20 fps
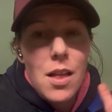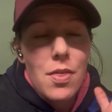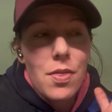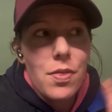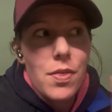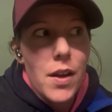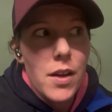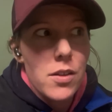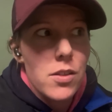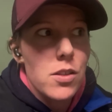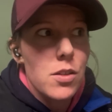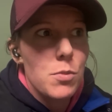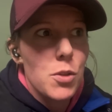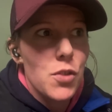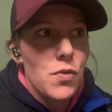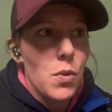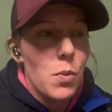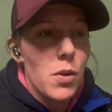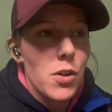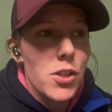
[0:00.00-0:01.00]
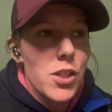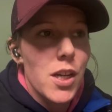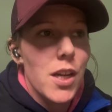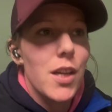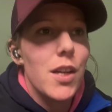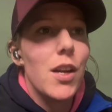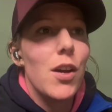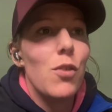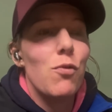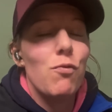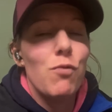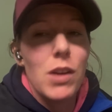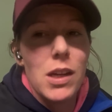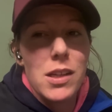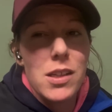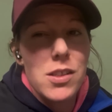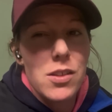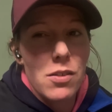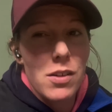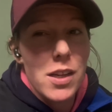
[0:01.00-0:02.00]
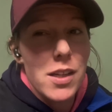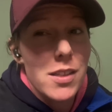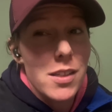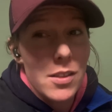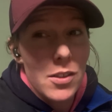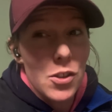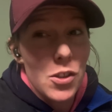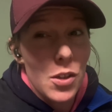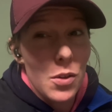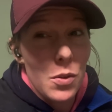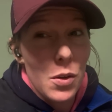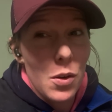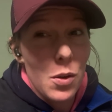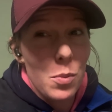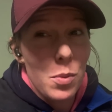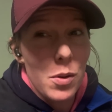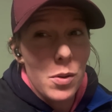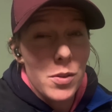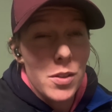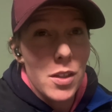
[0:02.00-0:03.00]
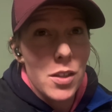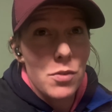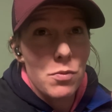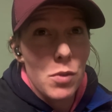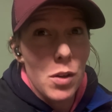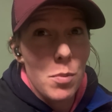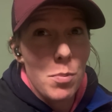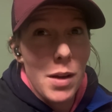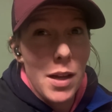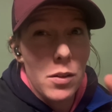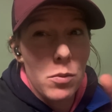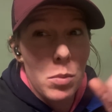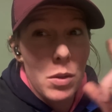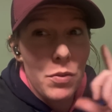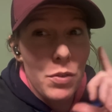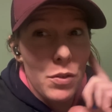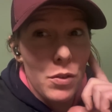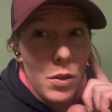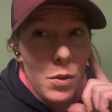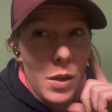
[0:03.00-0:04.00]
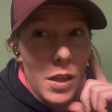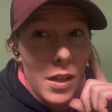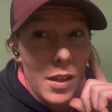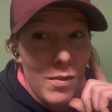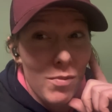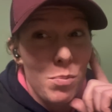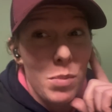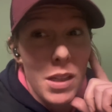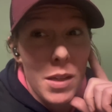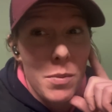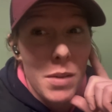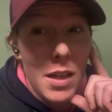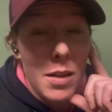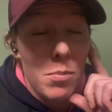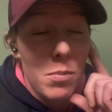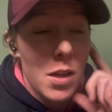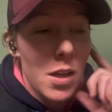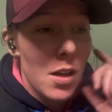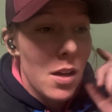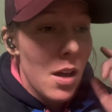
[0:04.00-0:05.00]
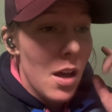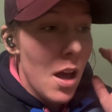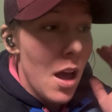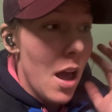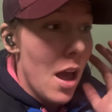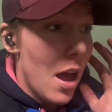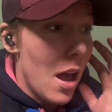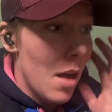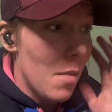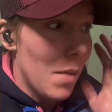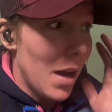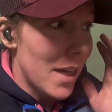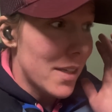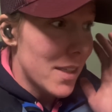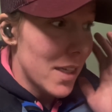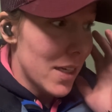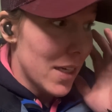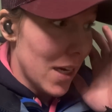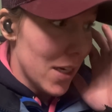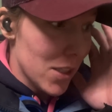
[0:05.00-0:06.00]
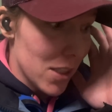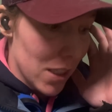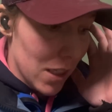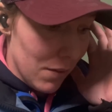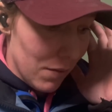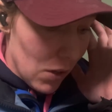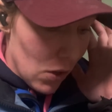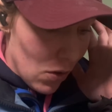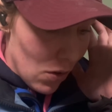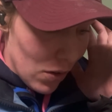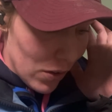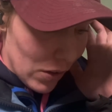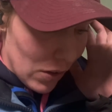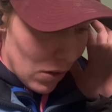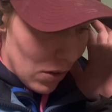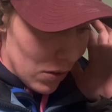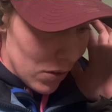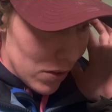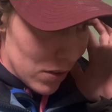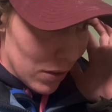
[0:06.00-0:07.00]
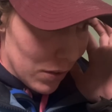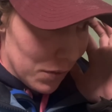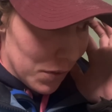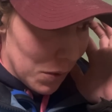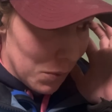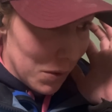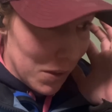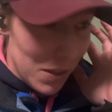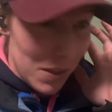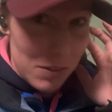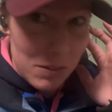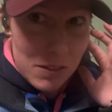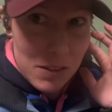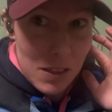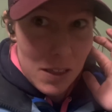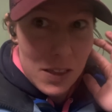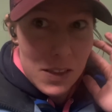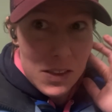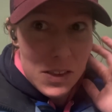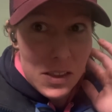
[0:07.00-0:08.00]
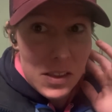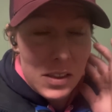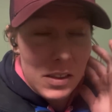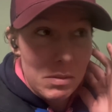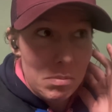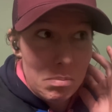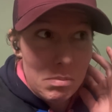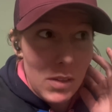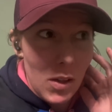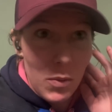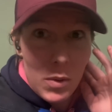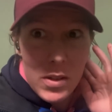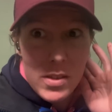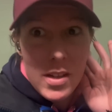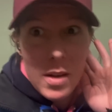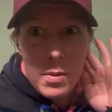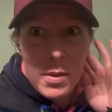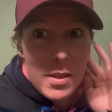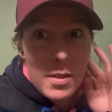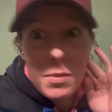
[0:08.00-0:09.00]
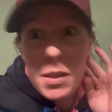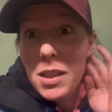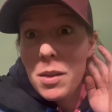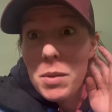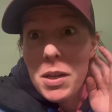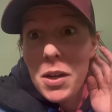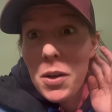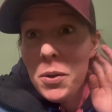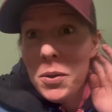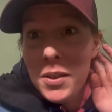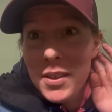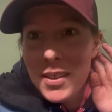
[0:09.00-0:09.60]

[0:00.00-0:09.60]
Thanks so much for watching. Really sorry I didn't show the whole process. Roy banned me from doing it. Blame him. I did actually record it all. So if you want it sent into you on WhatsApp or something, let me know.